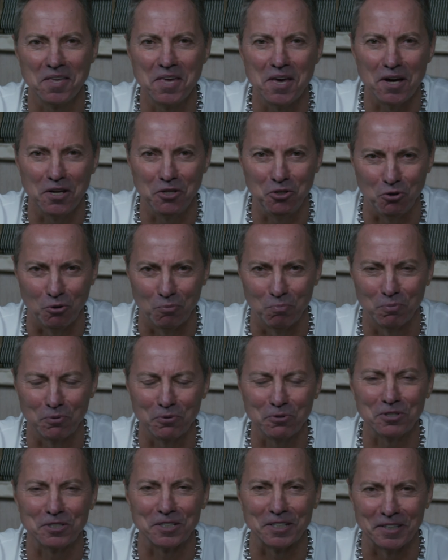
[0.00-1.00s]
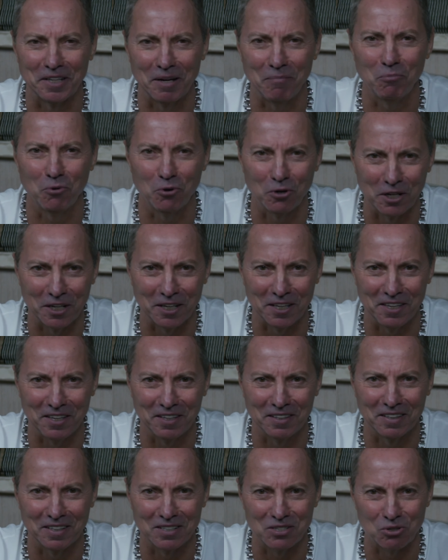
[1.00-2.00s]
Yes, nothing, just a
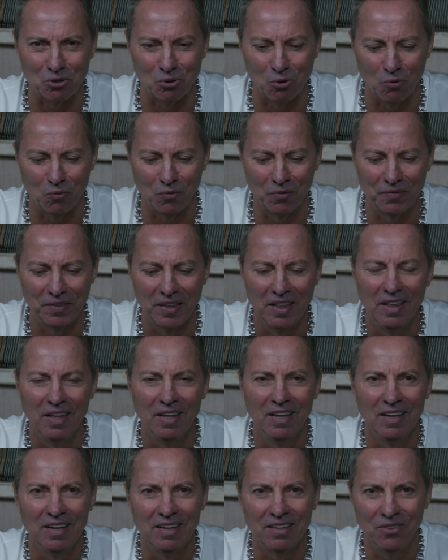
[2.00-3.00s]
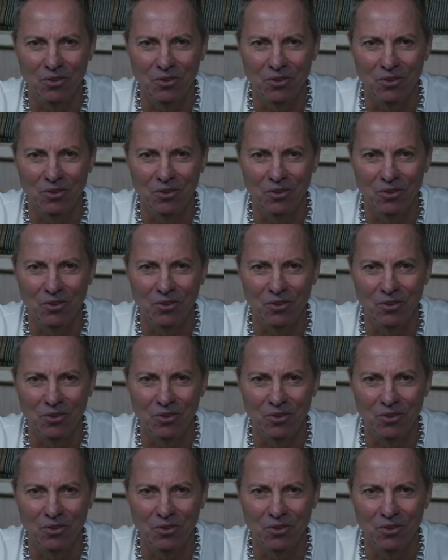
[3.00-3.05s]
set of some words.